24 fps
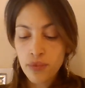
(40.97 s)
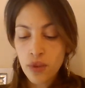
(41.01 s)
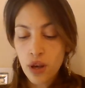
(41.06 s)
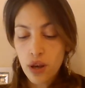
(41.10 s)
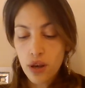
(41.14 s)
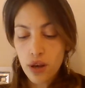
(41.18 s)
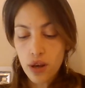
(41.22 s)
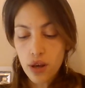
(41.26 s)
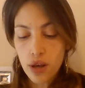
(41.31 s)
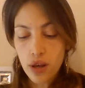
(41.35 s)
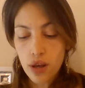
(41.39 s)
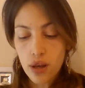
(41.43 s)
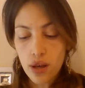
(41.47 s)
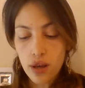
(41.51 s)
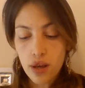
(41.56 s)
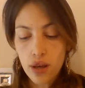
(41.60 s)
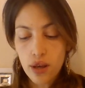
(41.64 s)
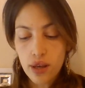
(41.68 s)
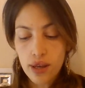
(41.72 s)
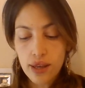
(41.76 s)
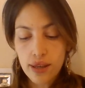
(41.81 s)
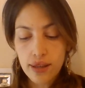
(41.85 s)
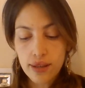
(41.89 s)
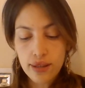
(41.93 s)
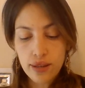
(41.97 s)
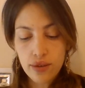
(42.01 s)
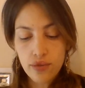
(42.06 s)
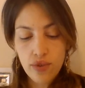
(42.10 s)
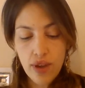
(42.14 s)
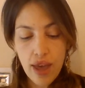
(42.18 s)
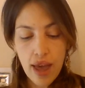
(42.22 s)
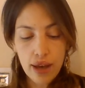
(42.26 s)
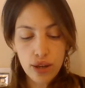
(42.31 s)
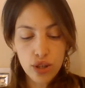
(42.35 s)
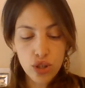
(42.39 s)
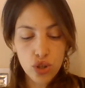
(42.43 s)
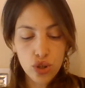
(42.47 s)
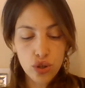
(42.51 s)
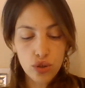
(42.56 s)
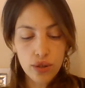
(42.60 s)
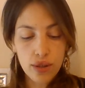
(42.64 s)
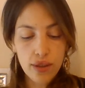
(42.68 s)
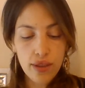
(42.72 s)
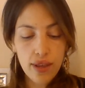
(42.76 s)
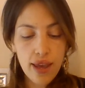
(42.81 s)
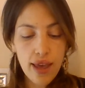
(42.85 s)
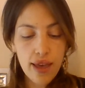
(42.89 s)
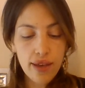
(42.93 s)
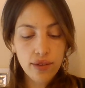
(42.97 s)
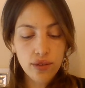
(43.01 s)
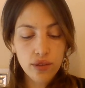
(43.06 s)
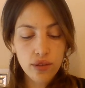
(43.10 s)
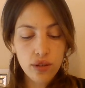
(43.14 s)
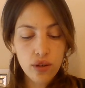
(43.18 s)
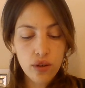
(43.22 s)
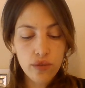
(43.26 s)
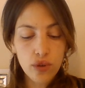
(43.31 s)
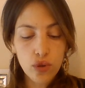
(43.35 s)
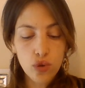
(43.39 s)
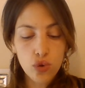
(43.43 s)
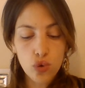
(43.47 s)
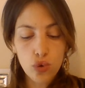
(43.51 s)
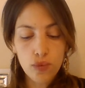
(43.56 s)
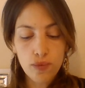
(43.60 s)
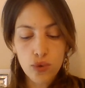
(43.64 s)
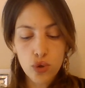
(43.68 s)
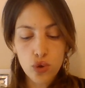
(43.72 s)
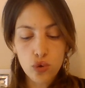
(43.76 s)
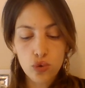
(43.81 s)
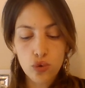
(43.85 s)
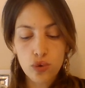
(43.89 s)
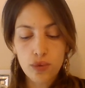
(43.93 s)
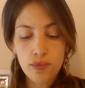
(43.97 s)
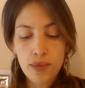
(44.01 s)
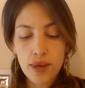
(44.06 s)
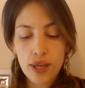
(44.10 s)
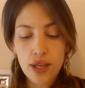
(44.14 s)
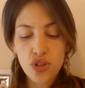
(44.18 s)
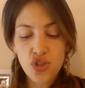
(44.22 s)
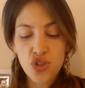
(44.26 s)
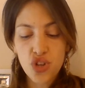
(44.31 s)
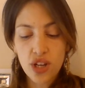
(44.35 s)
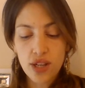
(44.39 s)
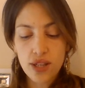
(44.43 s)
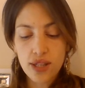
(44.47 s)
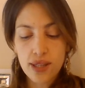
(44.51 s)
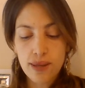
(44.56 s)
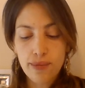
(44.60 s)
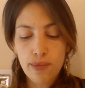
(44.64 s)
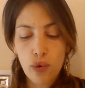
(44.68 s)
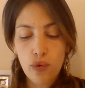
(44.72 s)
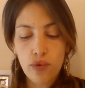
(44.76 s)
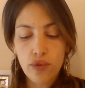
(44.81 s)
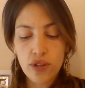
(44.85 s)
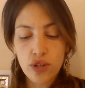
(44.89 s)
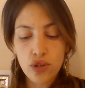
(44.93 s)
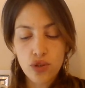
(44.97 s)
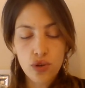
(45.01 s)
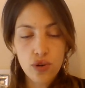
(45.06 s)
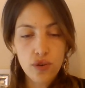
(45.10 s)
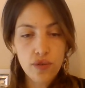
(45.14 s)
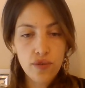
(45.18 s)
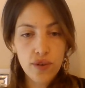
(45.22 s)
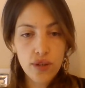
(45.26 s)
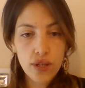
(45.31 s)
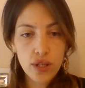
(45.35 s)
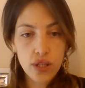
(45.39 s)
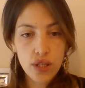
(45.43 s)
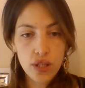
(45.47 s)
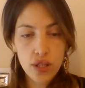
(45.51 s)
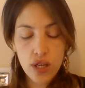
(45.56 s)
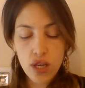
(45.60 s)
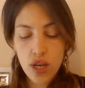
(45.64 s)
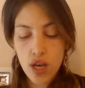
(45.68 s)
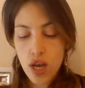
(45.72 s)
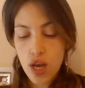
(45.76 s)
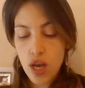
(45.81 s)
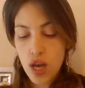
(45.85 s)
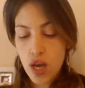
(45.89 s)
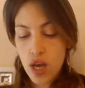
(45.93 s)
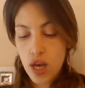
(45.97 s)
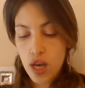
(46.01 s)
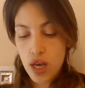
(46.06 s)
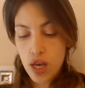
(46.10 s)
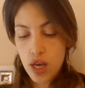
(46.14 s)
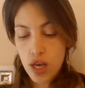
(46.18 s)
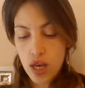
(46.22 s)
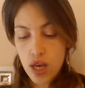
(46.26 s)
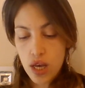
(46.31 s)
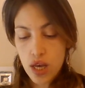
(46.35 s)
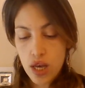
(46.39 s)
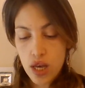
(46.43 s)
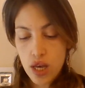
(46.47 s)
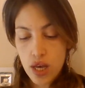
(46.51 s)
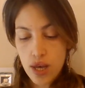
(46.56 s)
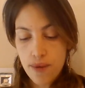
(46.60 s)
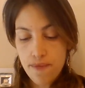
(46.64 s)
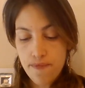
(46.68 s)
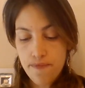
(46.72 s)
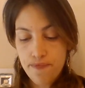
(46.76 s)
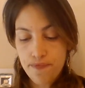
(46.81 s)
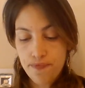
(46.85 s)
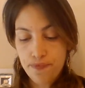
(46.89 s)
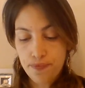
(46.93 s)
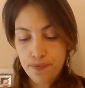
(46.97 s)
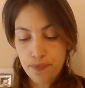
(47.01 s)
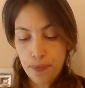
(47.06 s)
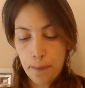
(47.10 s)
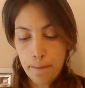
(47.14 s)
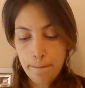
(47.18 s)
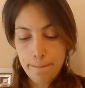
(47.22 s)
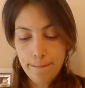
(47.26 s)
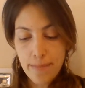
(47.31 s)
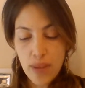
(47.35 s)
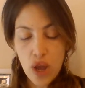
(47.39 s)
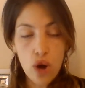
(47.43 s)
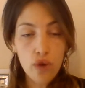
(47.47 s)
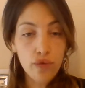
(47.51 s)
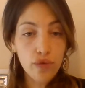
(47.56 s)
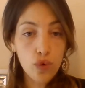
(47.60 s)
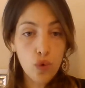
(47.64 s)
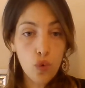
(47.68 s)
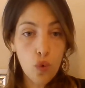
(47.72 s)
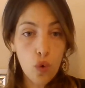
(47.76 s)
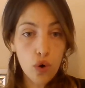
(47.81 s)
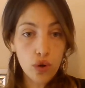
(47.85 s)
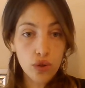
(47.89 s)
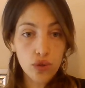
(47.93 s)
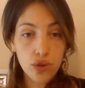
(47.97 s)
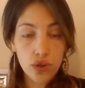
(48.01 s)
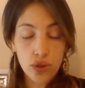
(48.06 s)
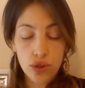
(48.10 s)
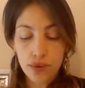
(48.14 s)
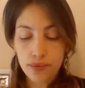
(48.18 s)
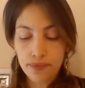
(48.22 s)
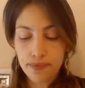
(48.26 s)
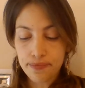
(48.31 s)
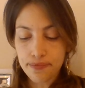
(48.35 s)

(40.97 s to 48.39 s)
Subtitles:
in the reaction. The end of the tube should be just above the surface of the water.